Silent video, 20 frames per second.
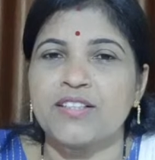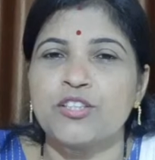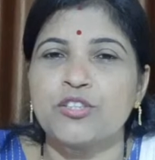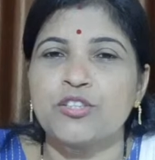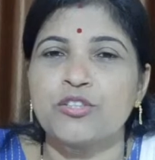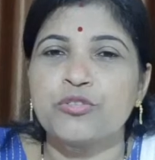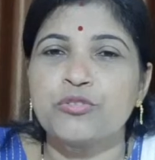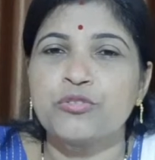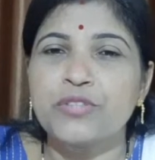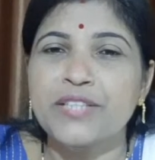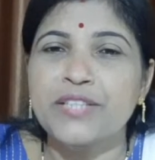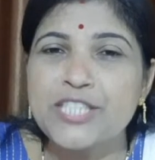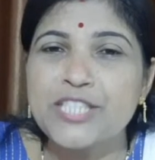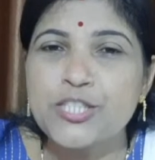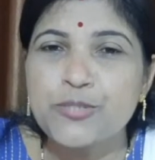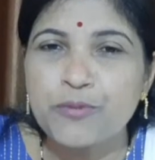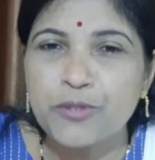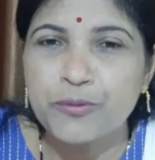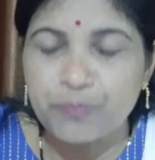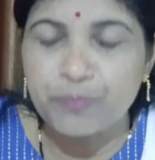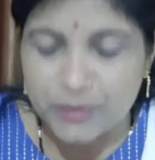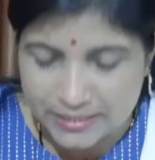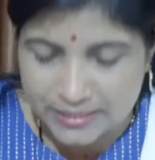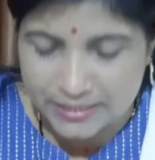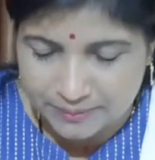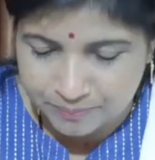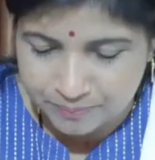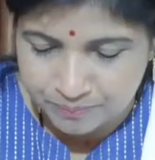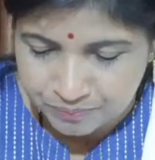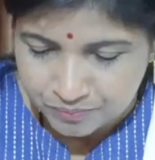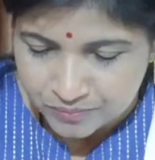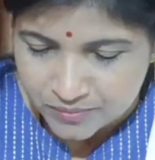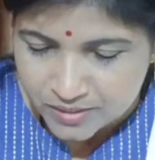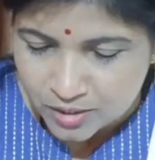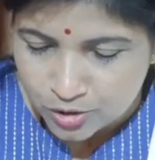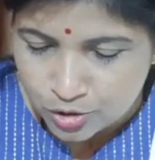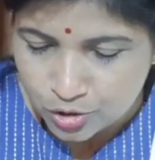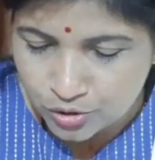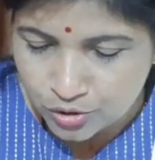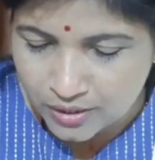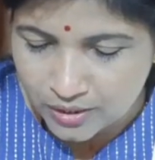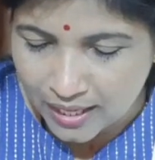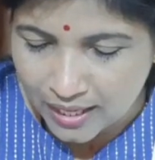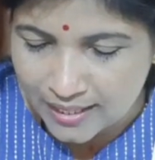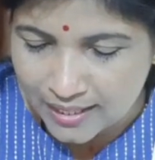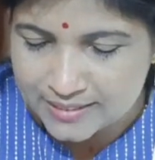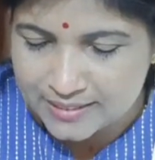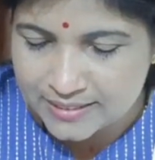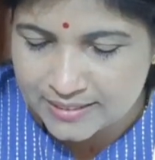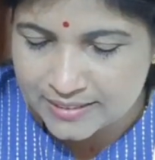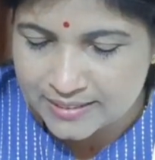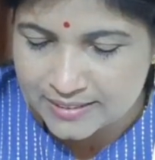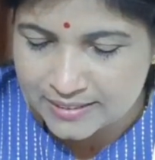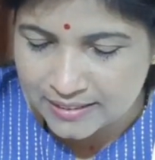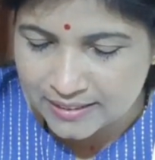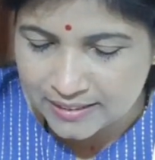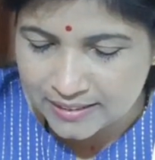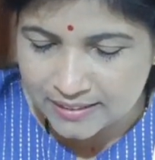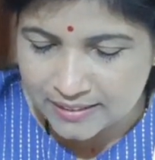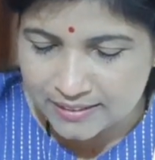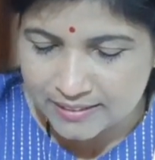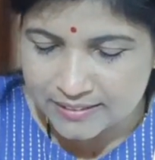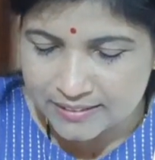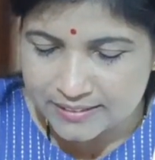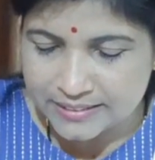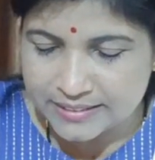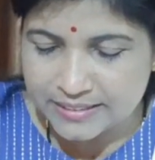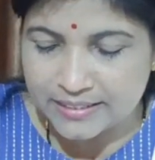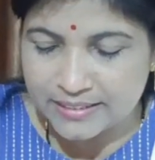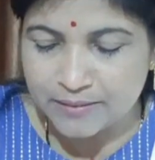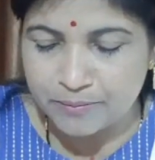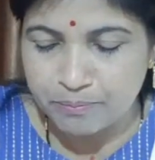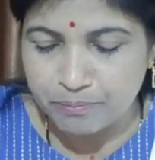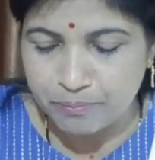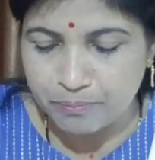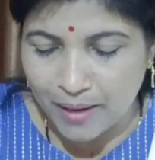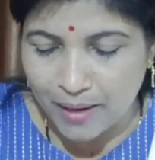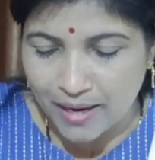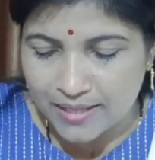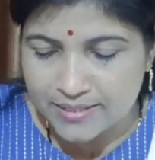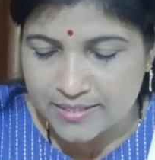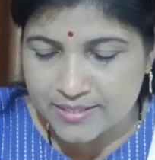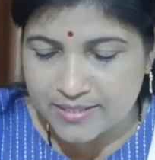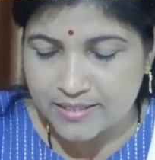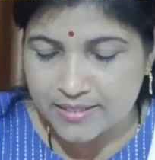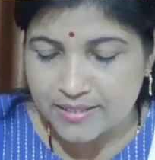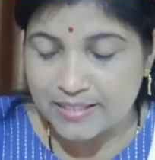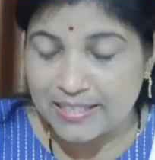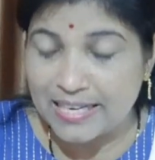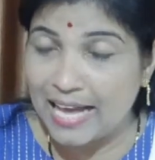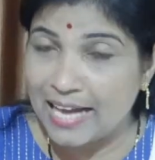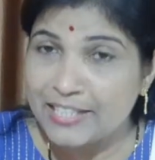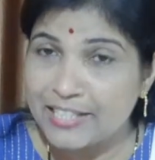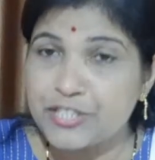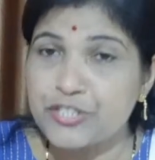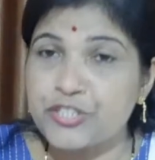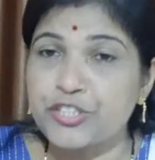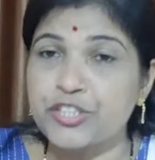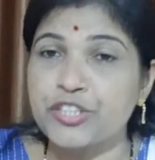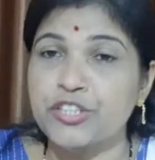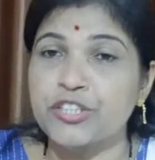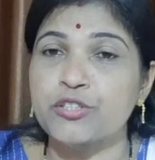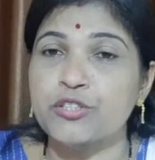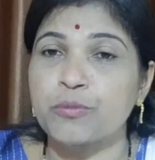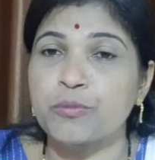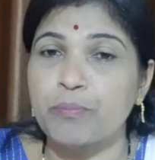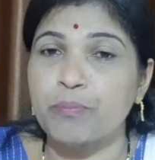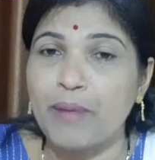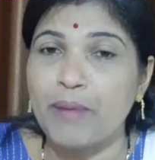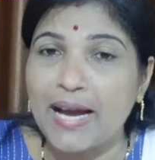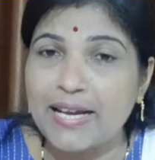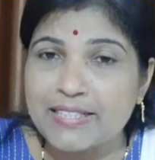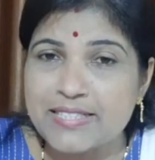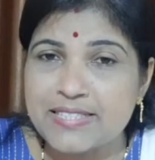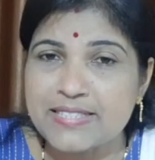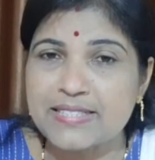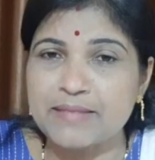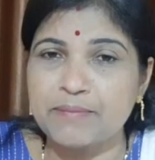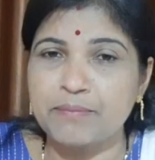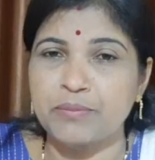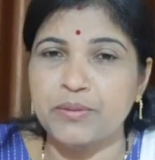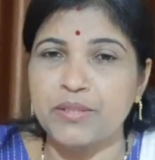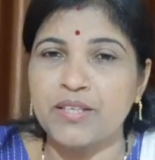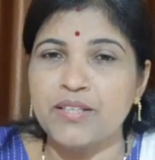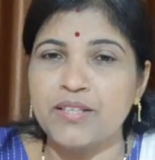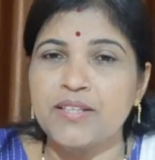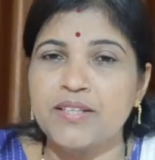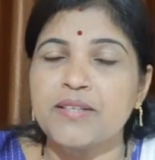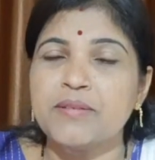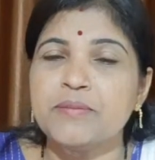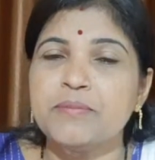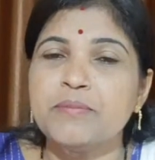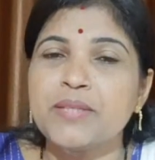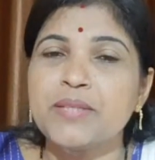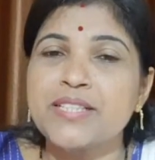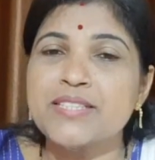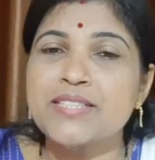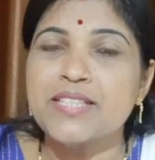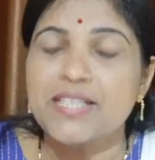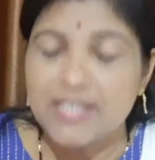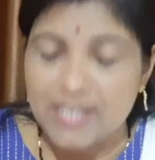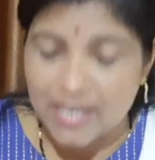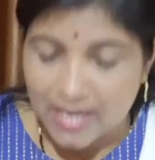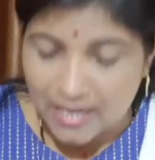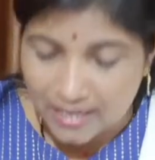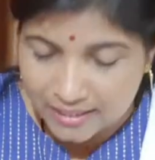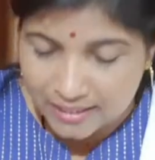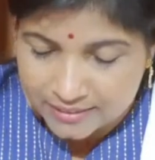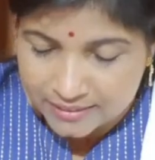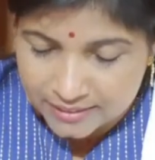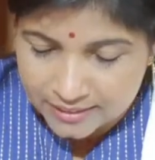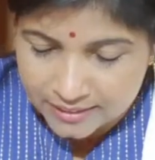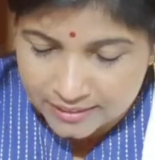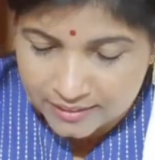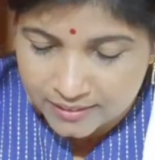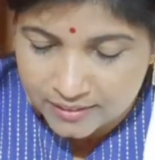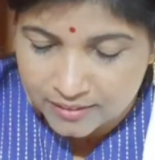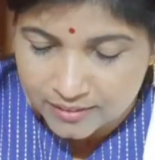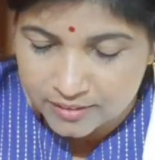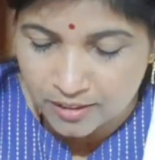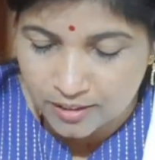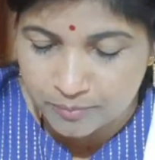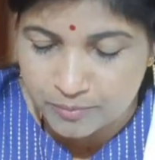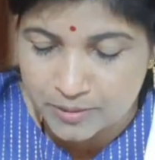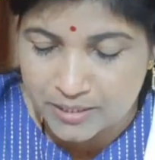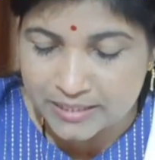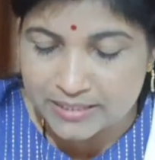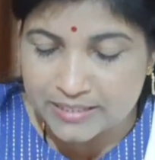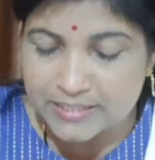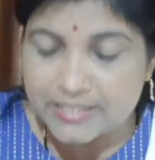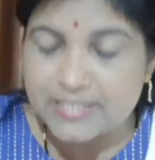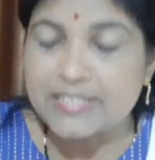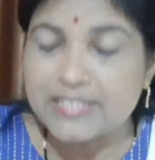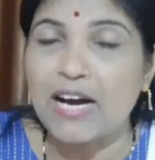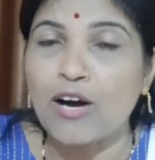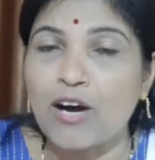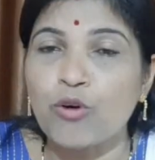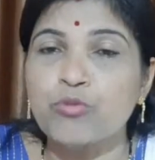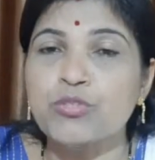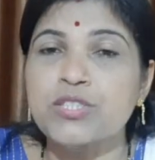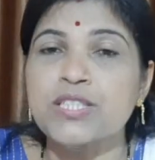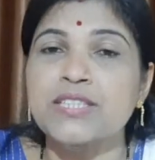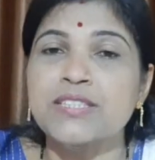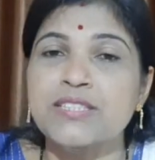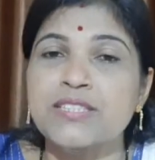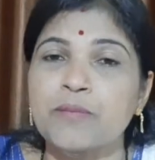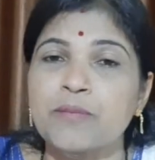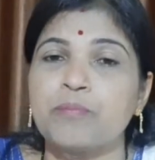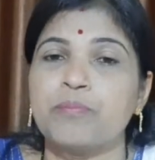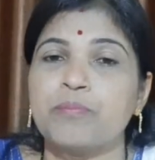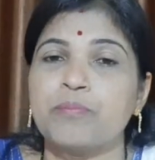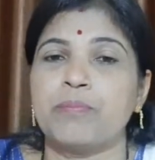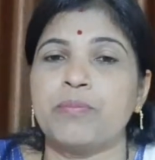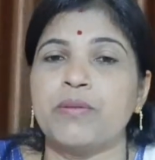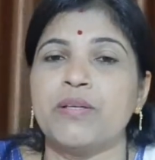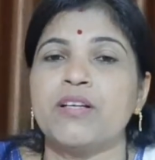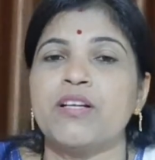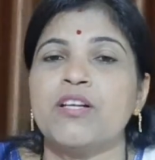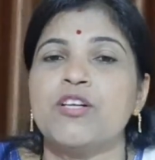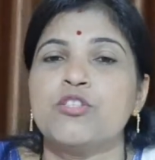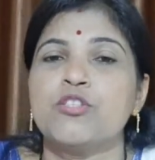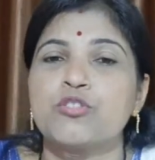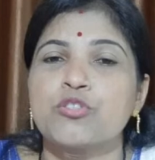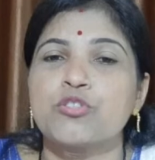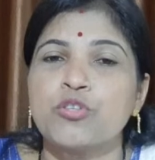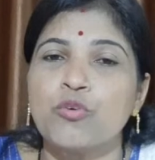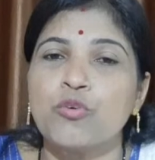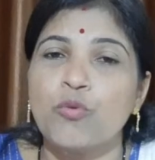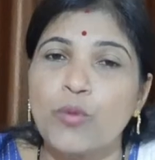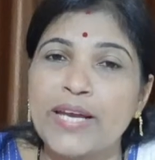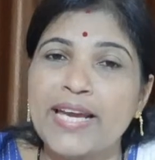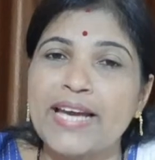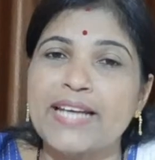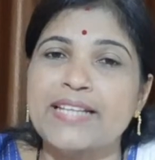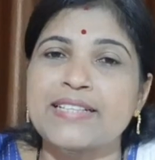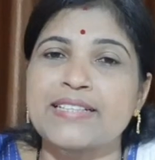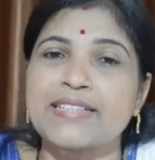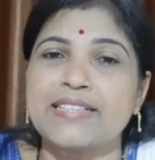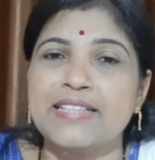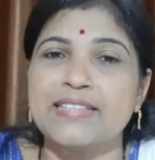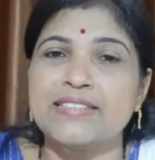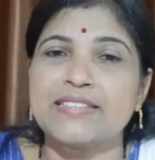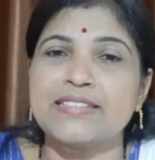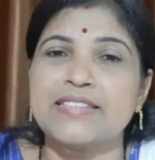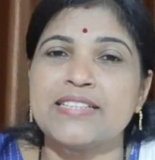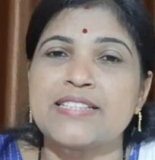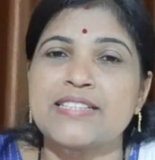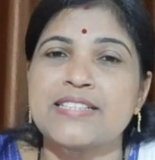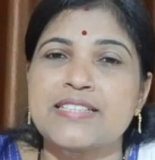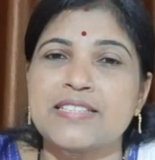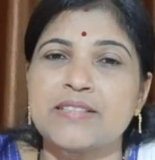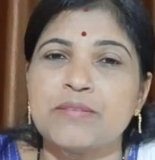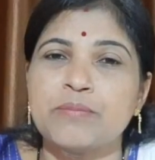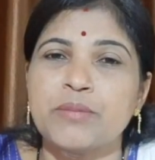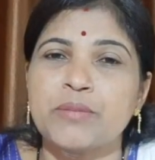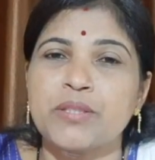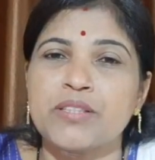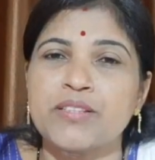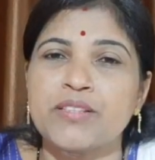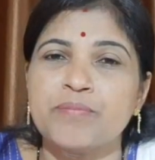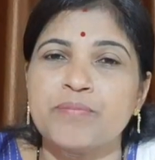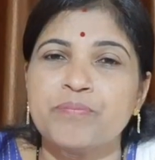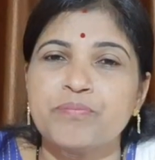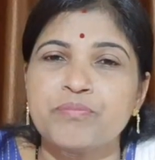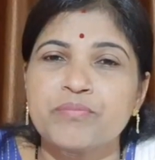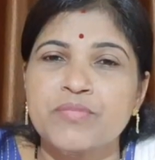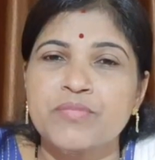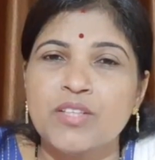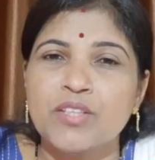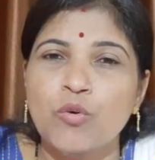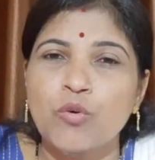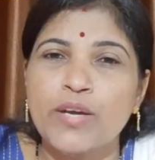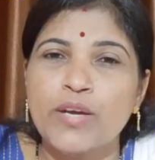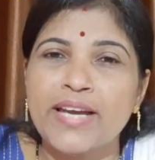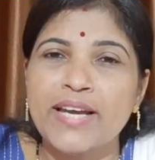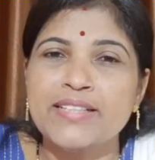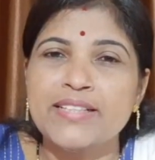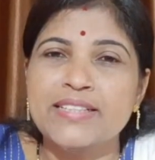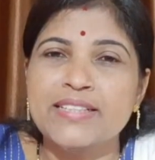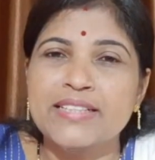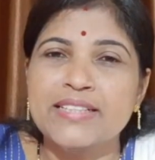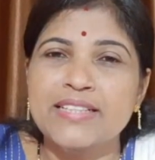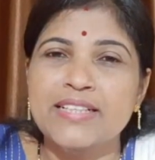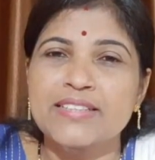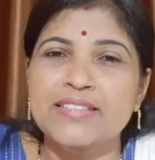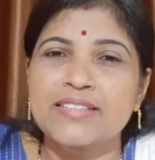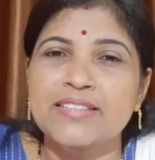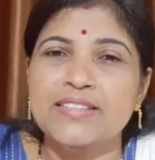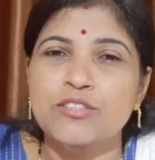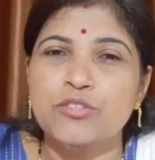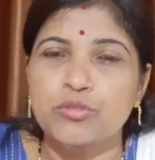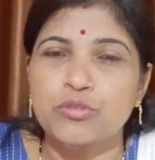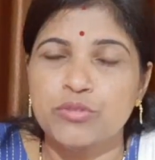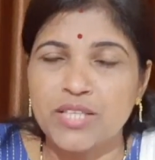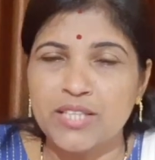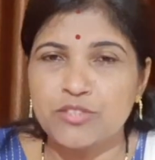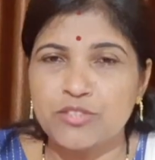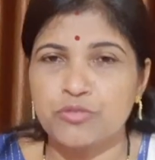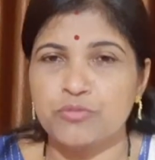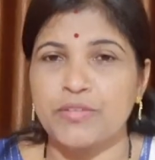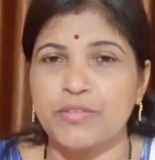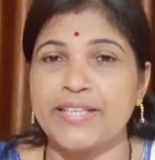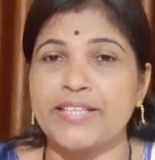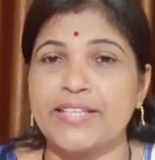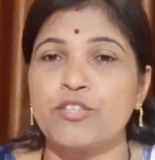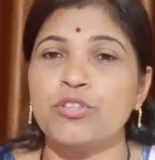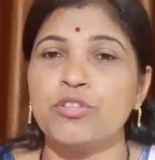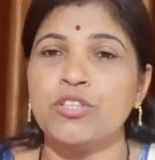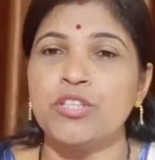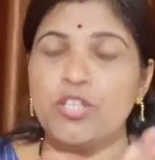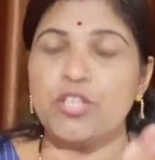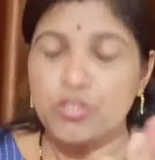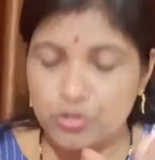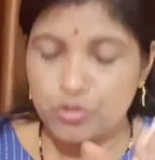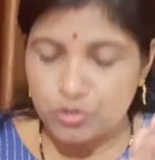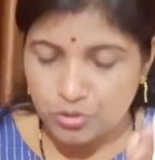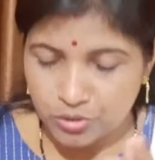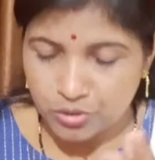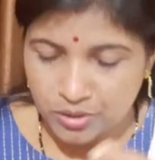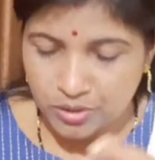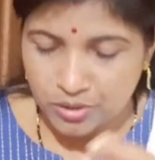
to reach 50. So as it is written past last year, so past simple means, and here subject is thousands of people. So were killed. Yes, Chinmay, were killed. Sudhanshu, very good. So